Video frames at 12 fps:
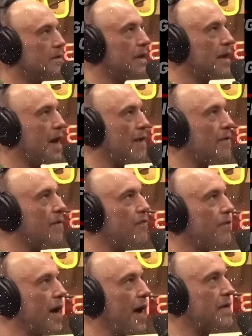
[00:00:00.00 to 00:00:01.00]
can have a
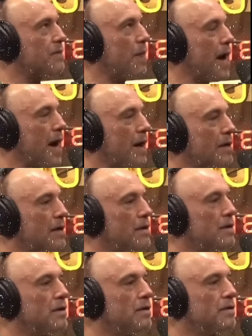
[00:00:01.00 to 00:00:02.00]
flashback
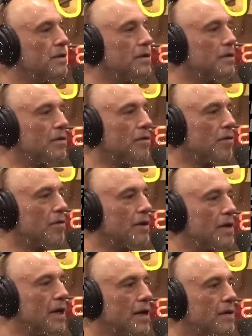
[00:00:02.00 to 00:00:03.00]
to the glory
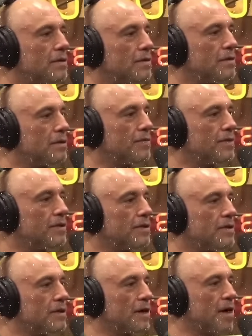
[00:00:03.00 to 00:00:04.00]
days, if there's
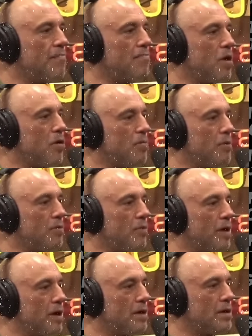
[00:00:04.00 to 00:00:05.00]
just like a moment
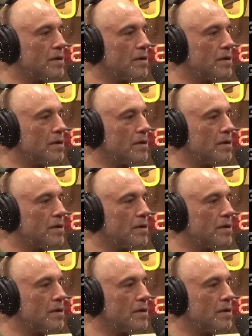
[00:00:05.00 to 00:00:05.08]
where he just